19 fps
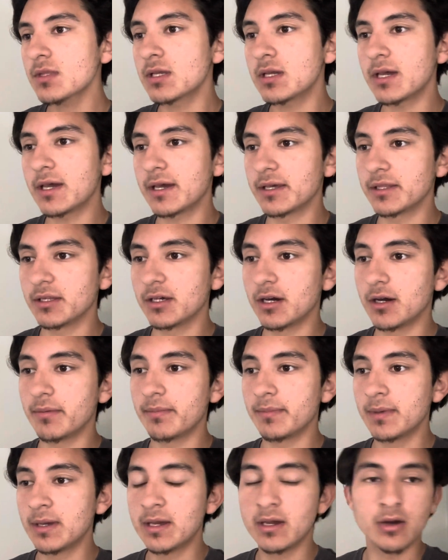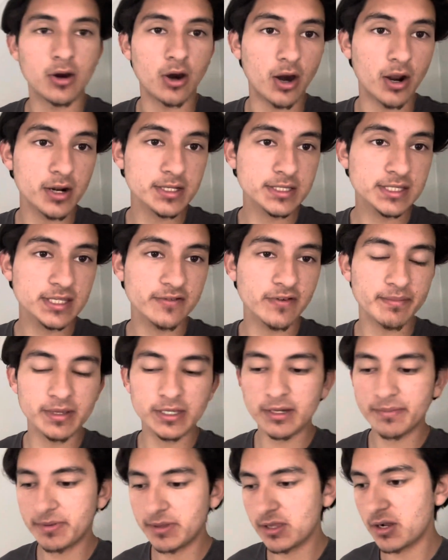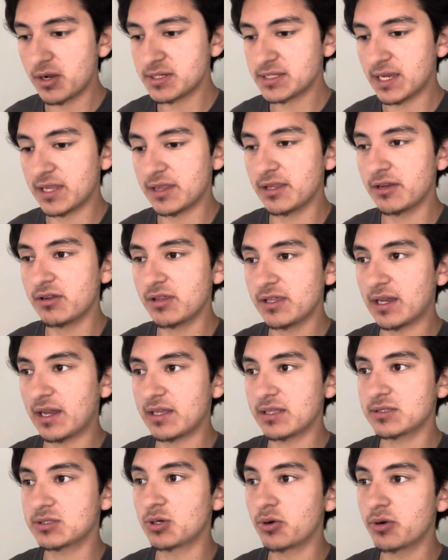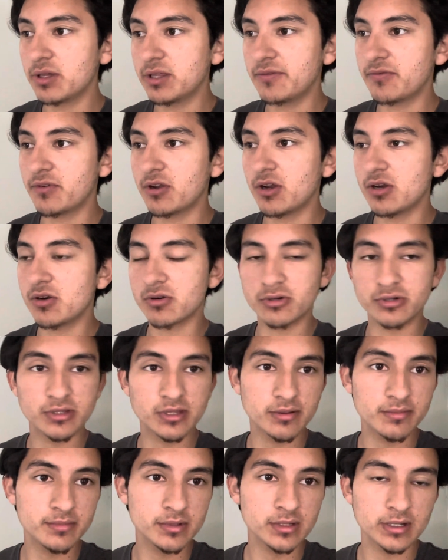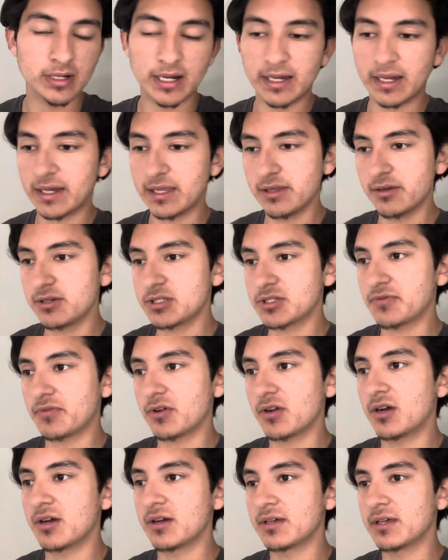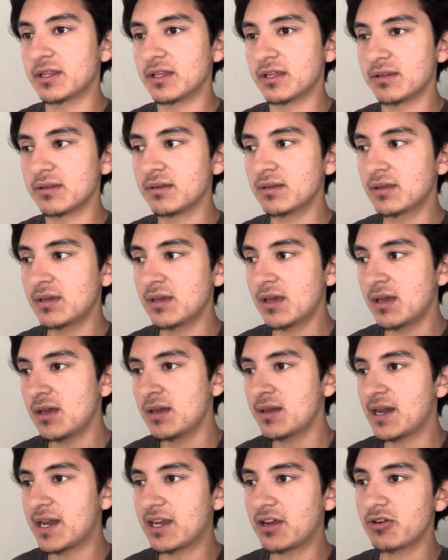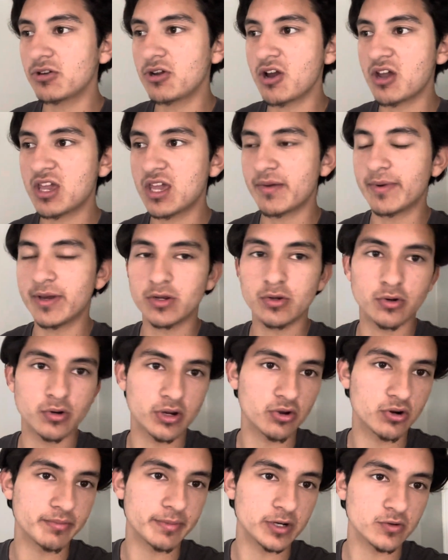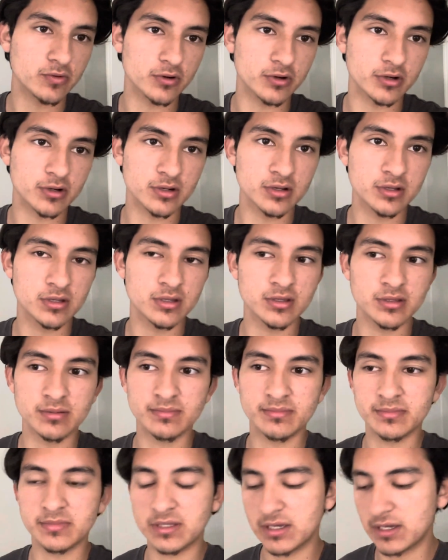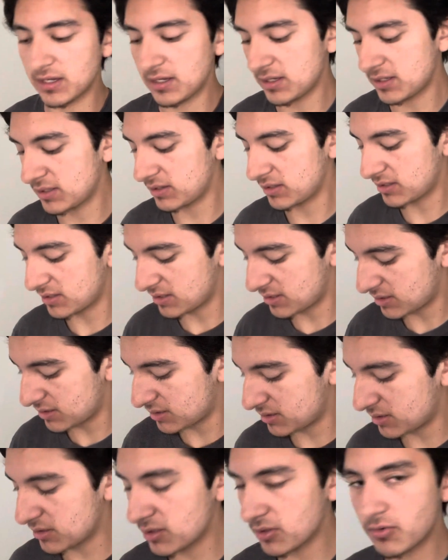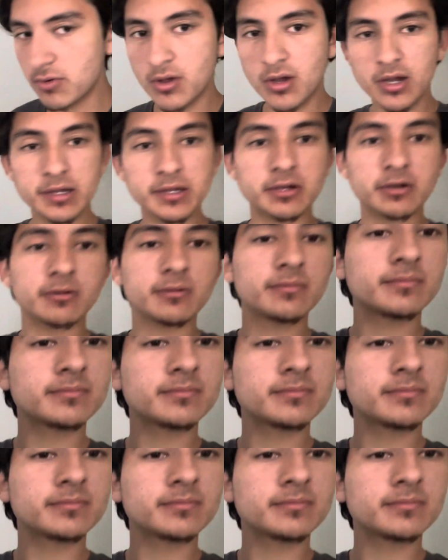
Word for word: And, um, honestly, if I'm being completely honest, I literally, I totally forgot I ordered them. I, I literally just forgot, and then I hear knocking at my door. I go to my door. And look what we got here.